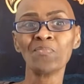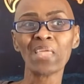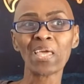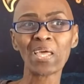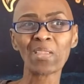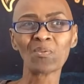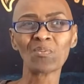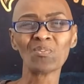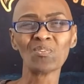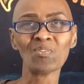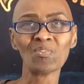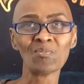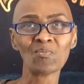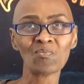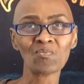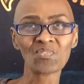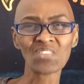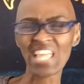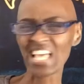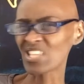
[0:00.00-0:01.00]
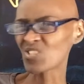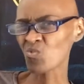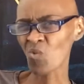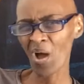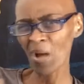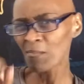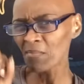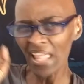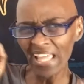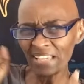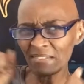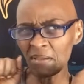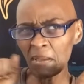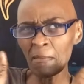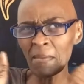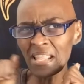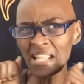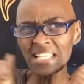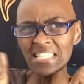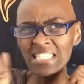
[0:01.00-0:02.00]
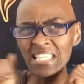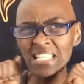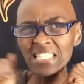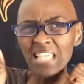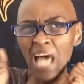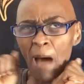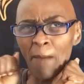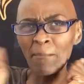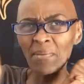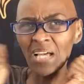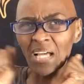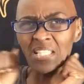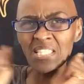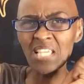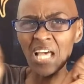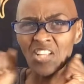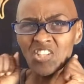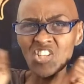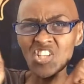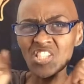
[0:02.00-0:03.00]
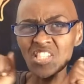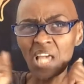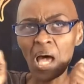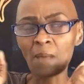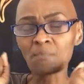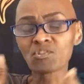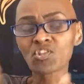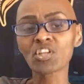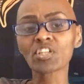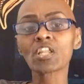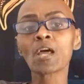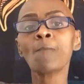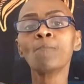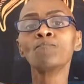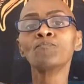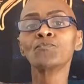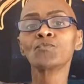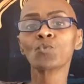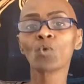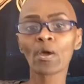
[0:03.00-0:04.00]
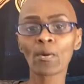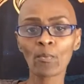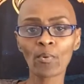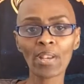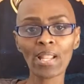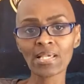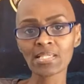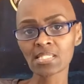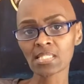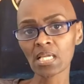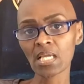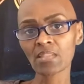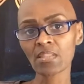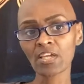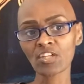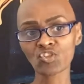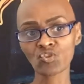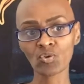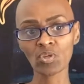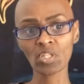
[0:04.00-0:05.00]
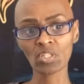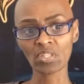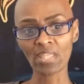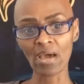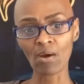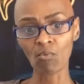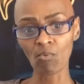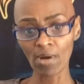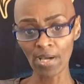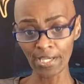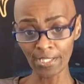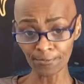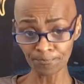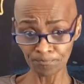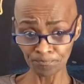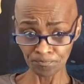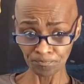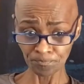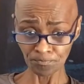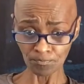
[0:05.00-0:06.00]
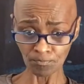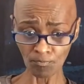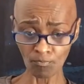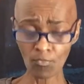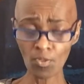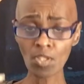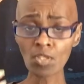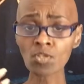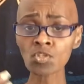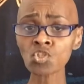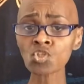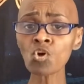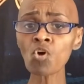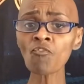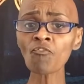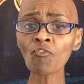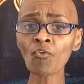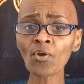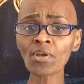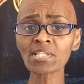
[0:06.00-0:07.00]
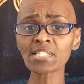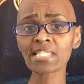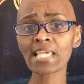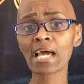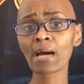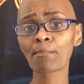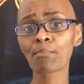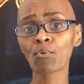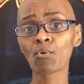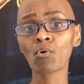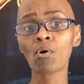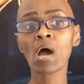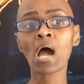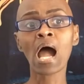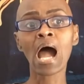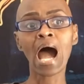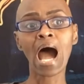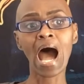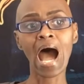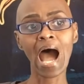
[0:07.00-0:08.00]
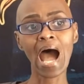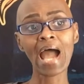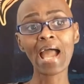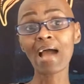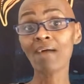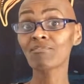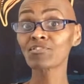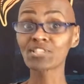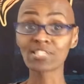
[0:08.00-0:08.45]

And that's why I'm like, I mean, it's a touchy subject. And when I say they treat it that way, so for example, I have a